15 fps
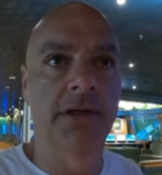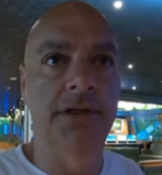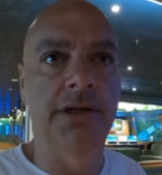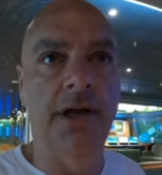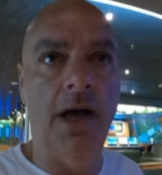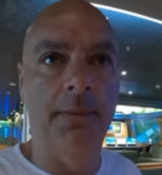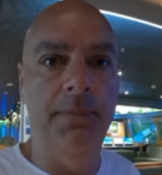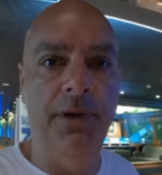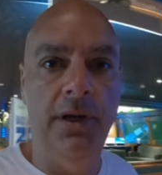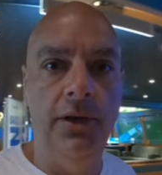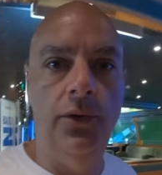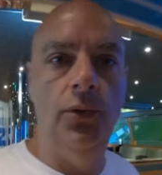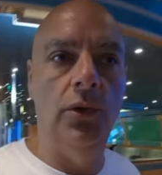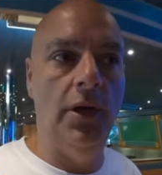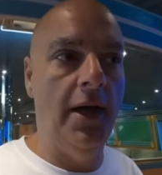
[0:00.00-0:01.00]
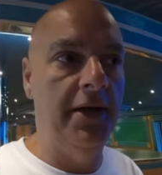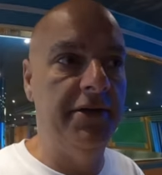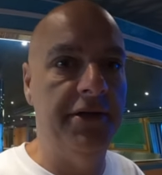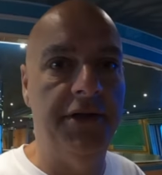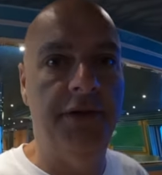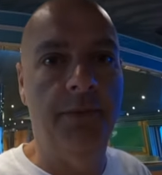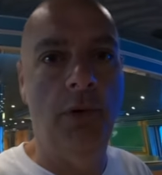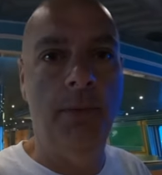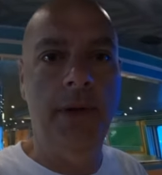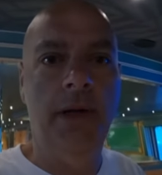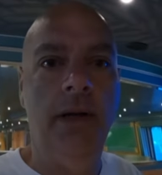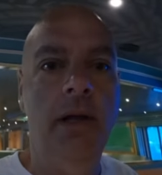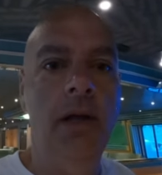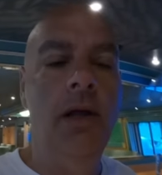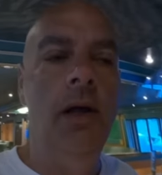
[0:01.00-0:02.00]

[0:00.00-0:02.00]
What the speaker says: is not being utilized at the moment.